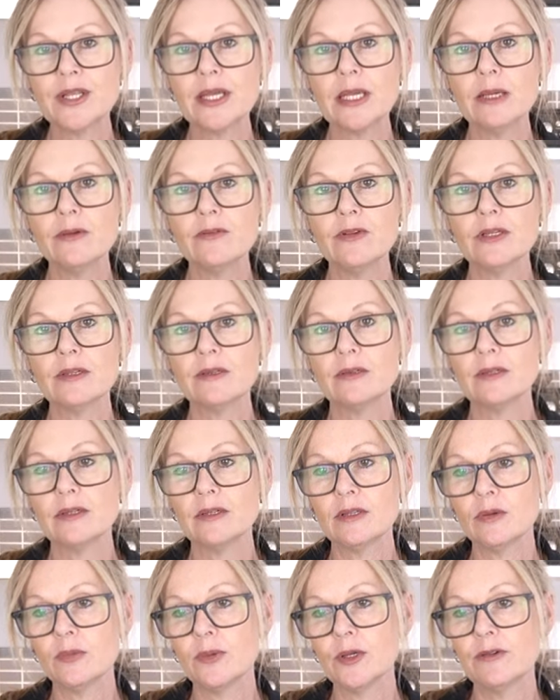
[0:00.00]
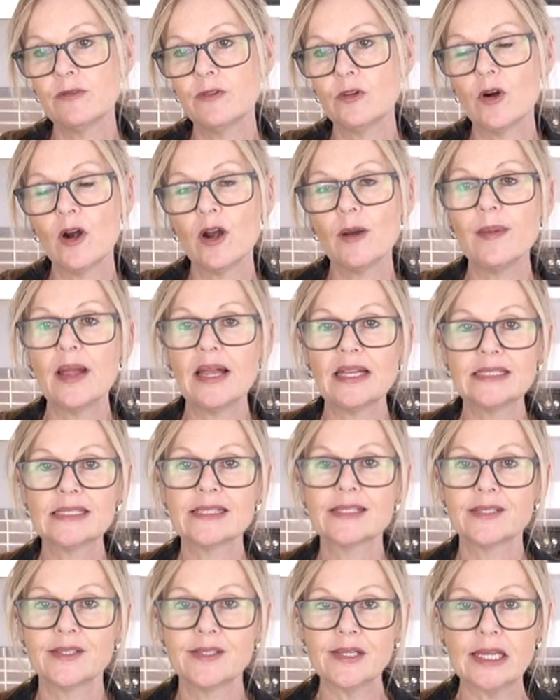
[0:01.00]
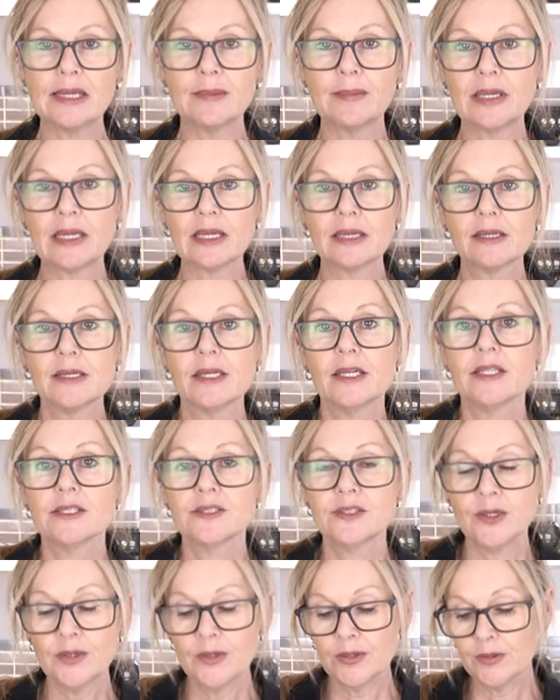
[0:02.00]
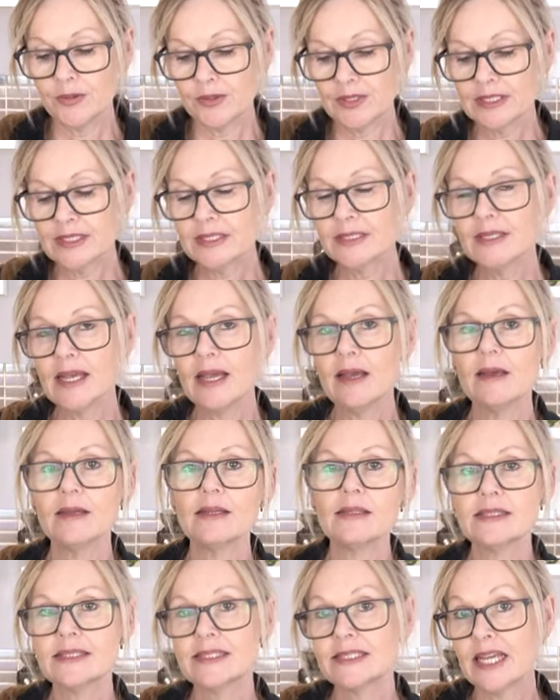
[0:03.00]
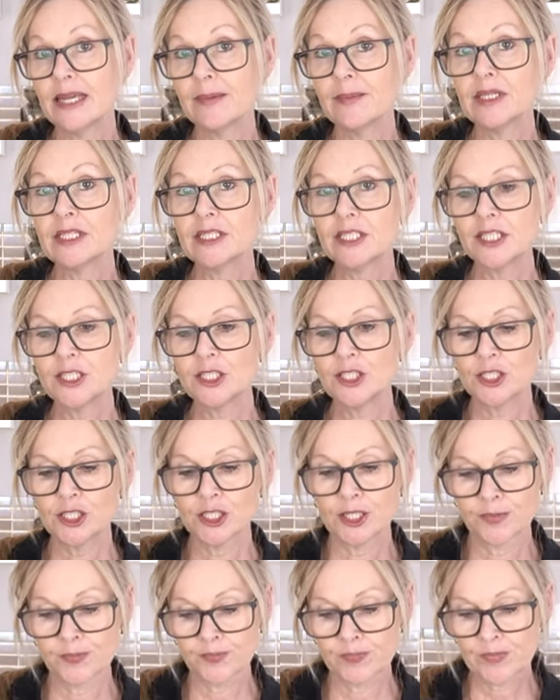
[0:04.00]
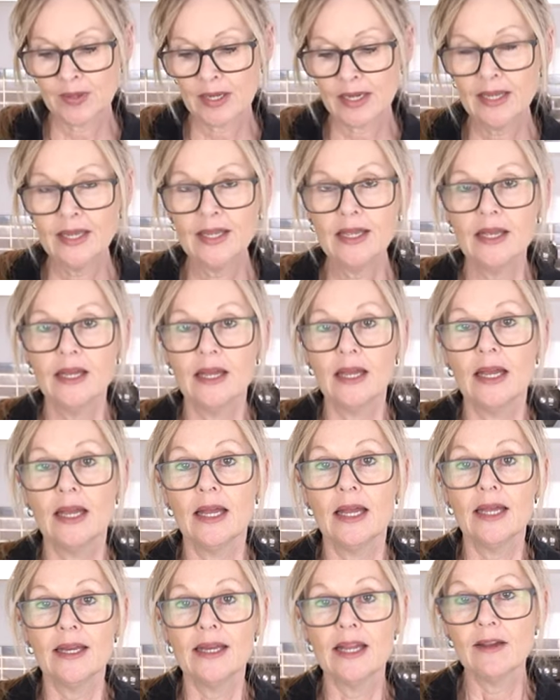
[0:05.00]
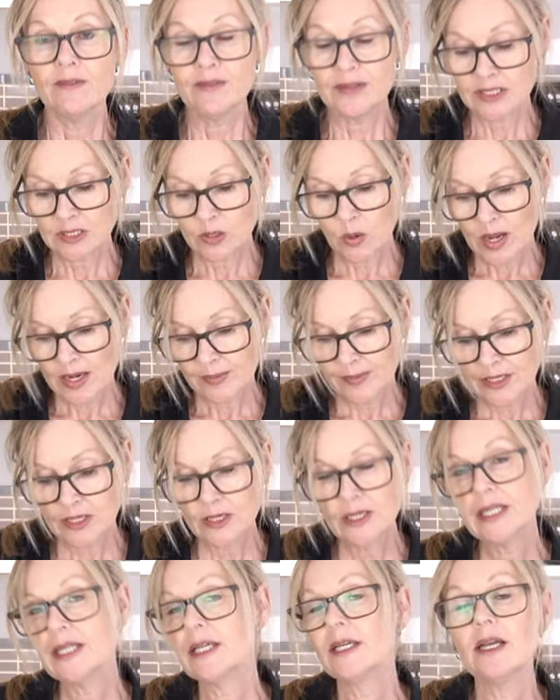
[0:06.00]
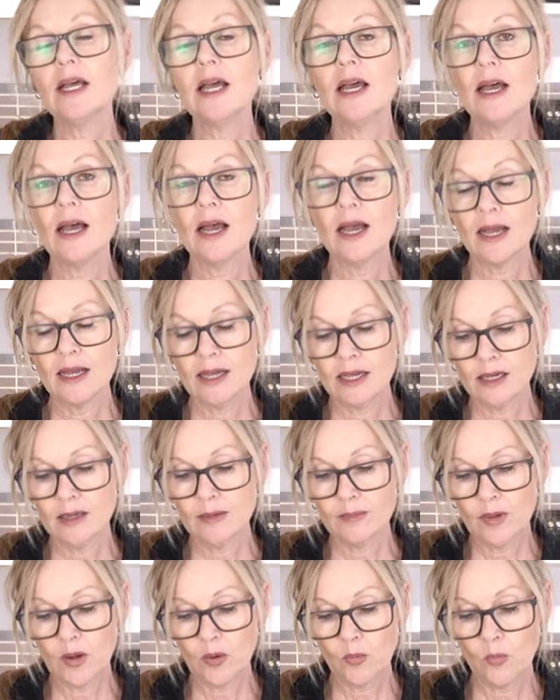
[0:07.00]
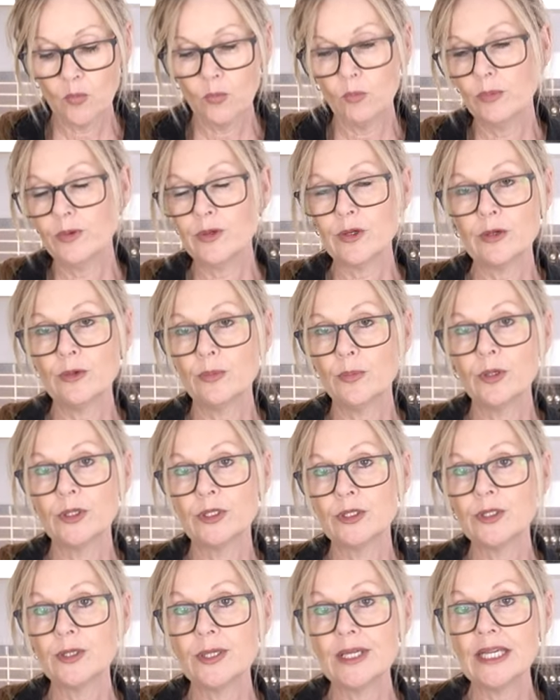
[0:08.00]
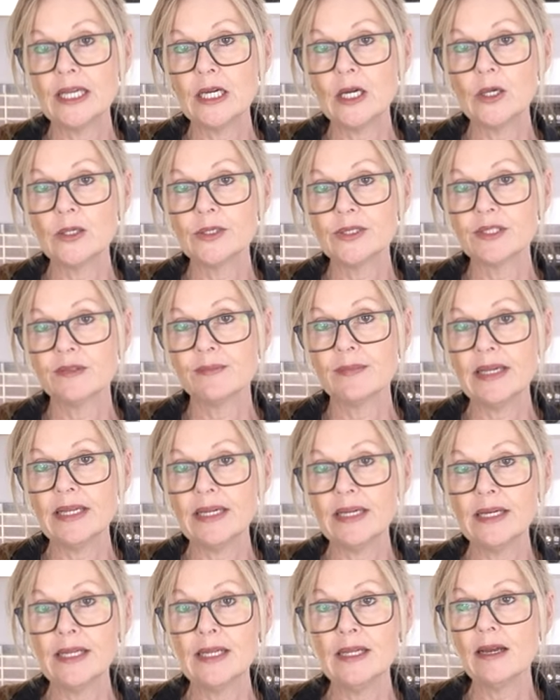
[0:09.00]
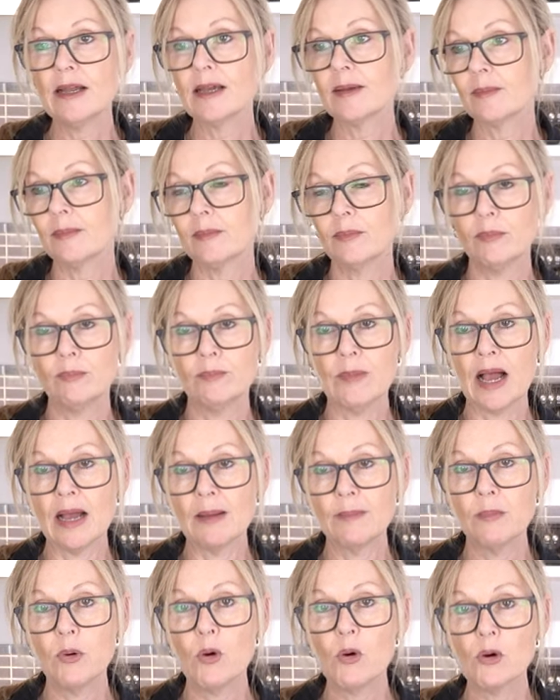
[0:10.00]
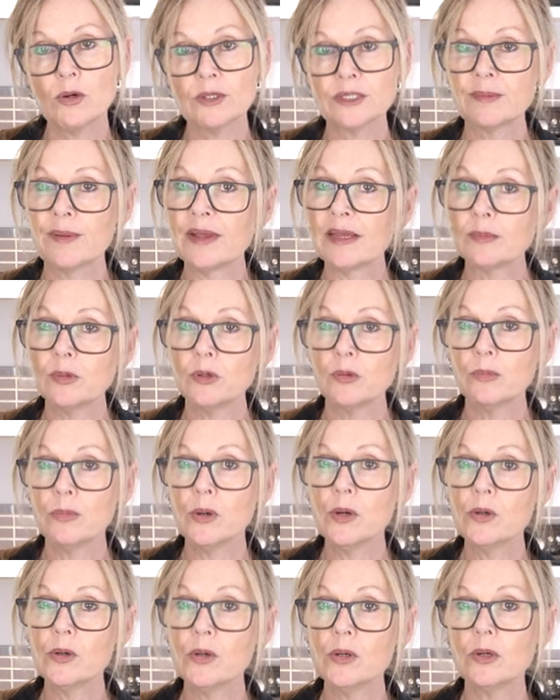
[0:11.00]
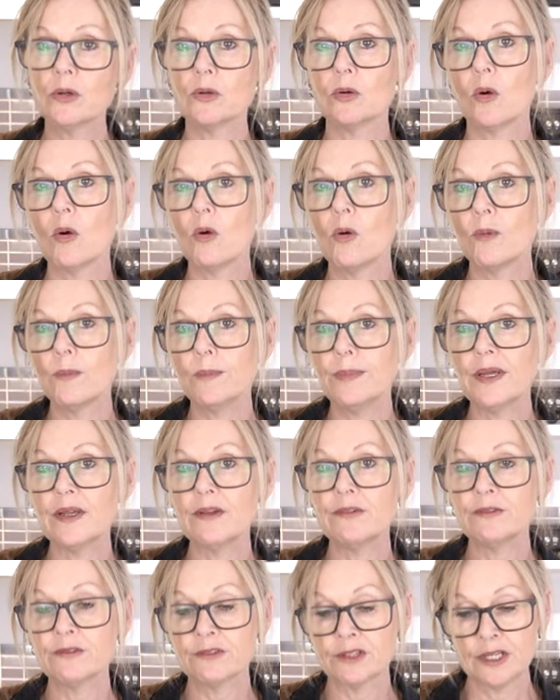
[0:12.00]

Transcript: think of it, the word Varoma as steaming. So this is our steaming dish. Now it fits quite a bit in. Um, you could put two kilos of meat in here, like um, pork to make pulled pork, or corned beef